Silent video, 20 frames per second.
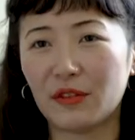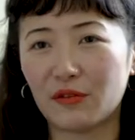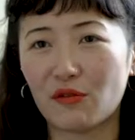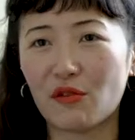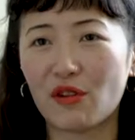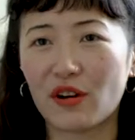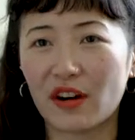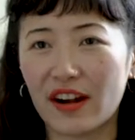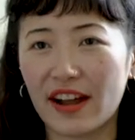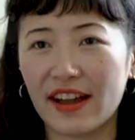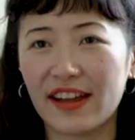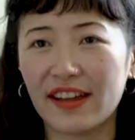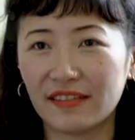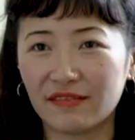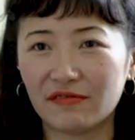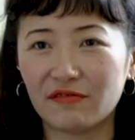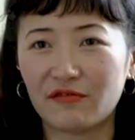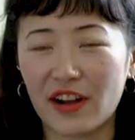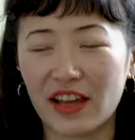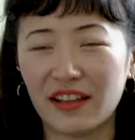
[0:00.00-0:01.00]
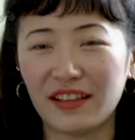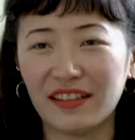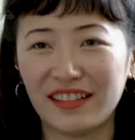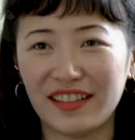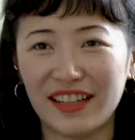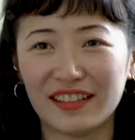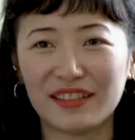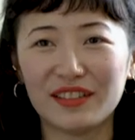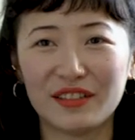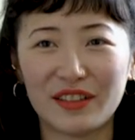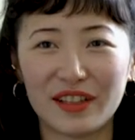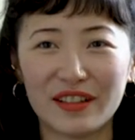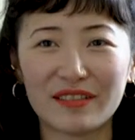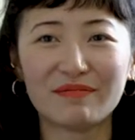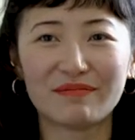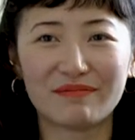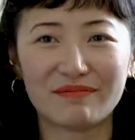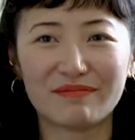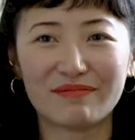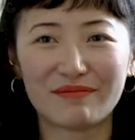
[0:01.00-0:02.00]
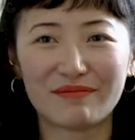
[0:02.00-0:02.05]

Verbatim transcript: before I finally get to the